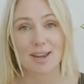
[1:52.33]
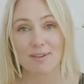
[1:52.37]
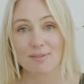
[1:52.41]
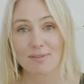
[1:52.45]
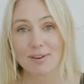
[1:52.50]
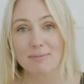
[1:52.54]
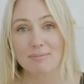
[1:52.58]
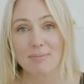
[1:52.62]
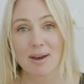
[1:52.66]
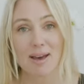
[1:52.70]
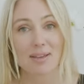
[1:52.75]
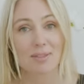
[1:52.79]

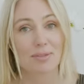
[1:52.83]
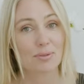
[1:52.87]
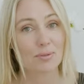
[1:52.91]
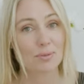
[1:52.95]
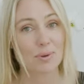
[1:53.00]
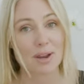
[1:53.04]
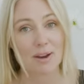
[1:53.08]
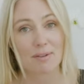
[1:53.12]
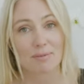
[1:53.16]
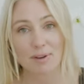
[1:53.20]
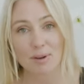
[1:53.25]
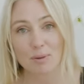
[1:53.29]
every month
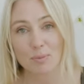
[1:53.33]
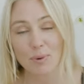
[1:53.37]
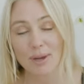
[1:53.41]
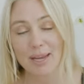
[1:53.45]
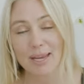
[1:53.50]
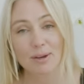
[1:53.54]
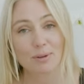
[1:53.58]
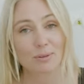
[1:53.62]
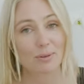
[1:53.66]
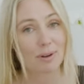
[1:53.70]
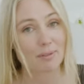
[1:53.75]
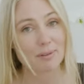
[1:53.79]
or every
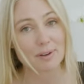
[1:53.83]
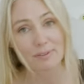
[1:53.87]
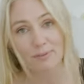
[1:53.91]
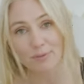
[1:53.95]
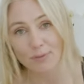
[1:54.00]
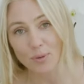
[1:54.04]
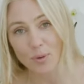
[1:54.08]
week or every